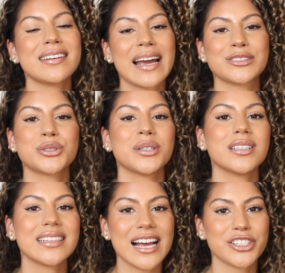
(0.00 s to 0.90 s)

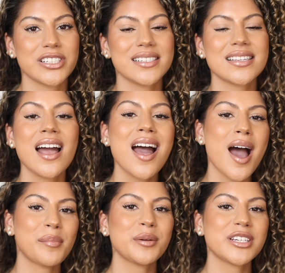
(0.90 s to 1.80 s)
natural lashes.
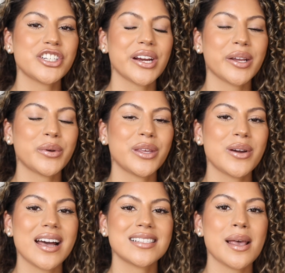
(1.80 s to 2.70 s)
I'm going to be sharing with you
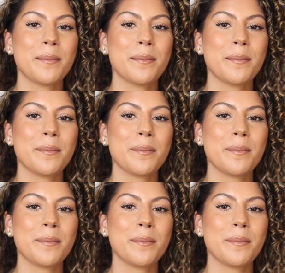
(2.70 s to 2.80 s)
guys